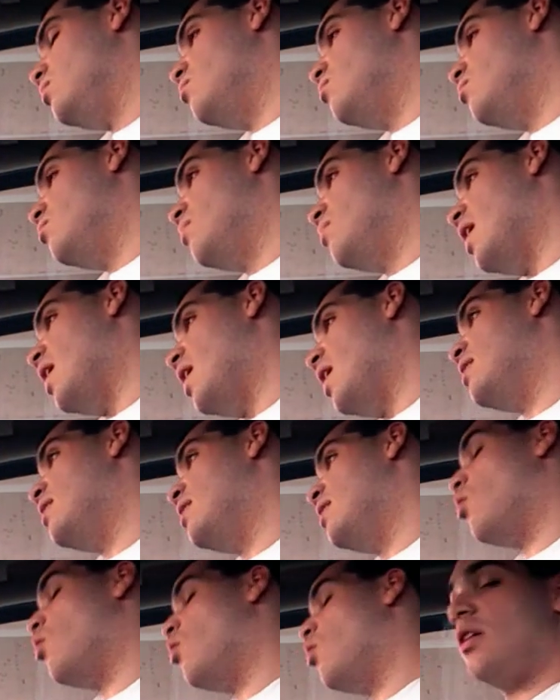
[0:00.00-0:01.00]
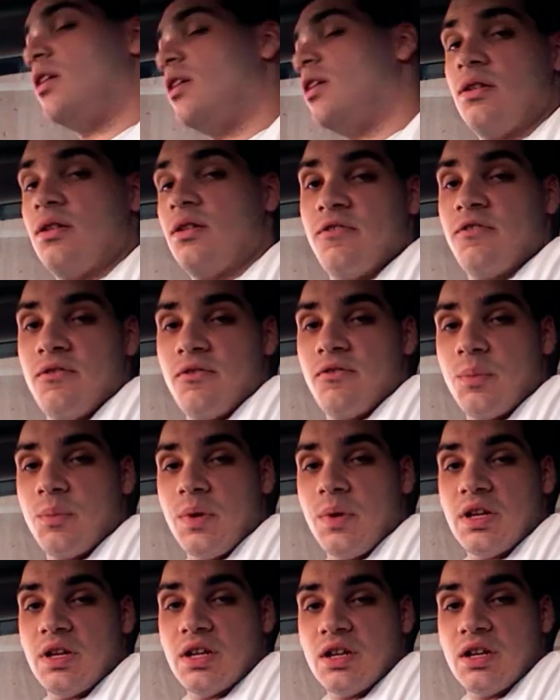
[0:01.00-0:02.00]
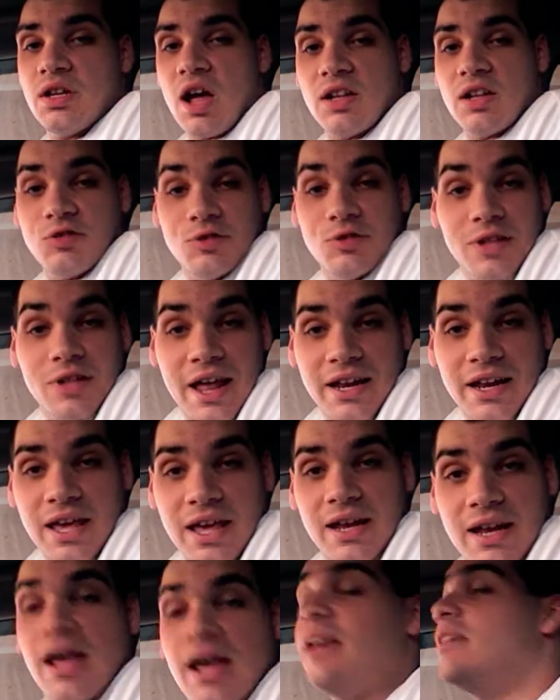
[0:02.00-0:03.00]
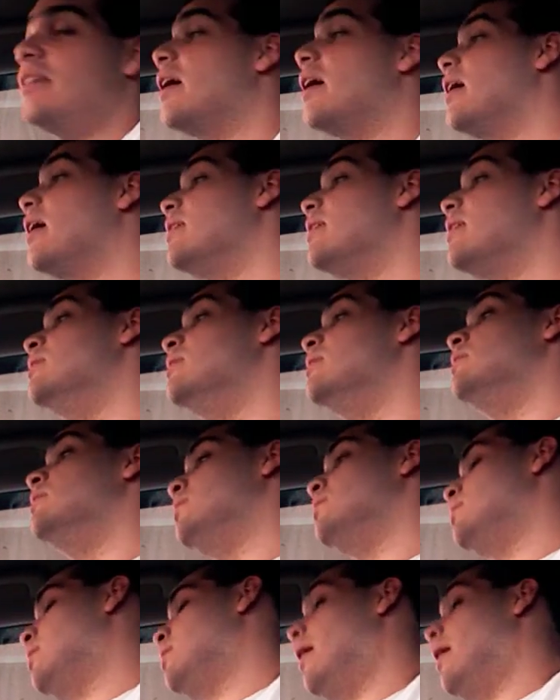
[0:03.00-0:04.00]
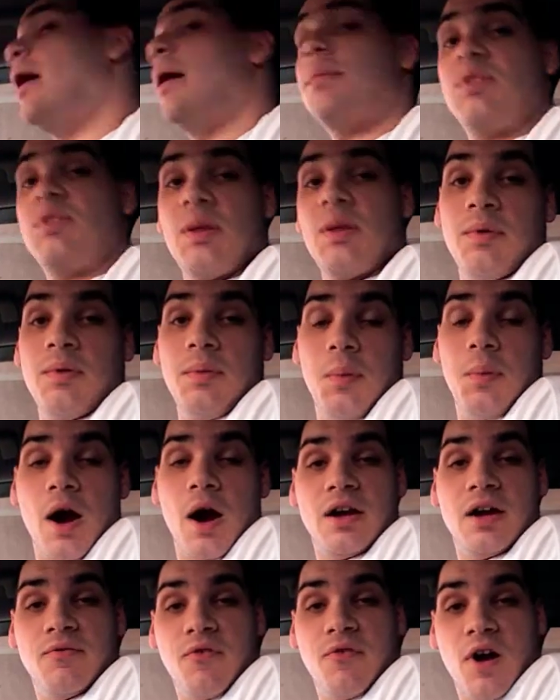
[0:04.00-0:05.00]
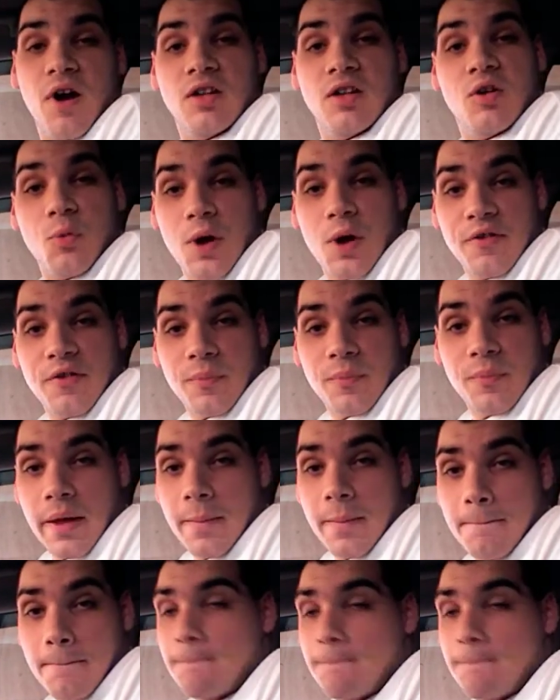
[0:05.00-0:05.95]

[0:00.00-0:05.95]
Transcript: But in order for me to not do that again, I'm simply parking farther away from it.